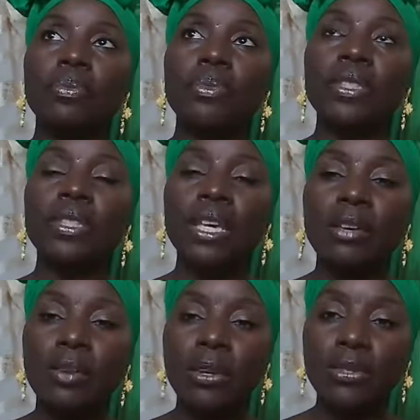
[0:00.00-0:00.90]

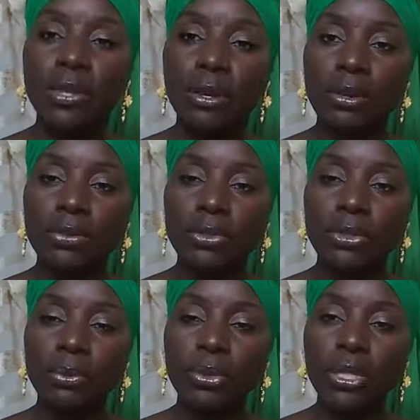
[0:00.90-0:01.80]
save ourselves or to
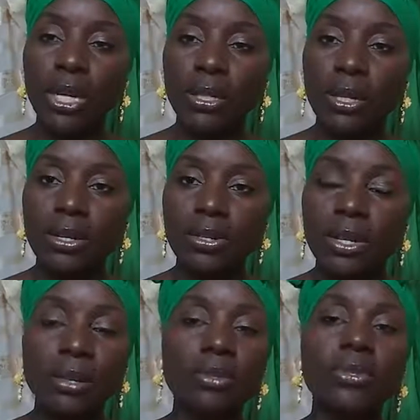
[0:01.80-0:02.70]
protect
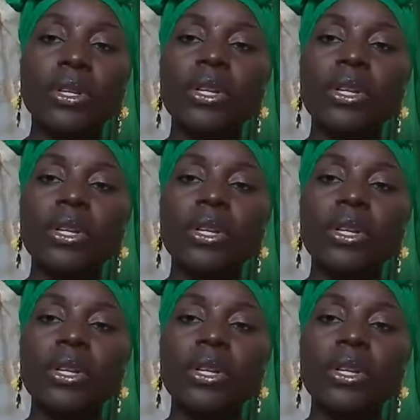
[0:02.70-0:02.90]
ourselves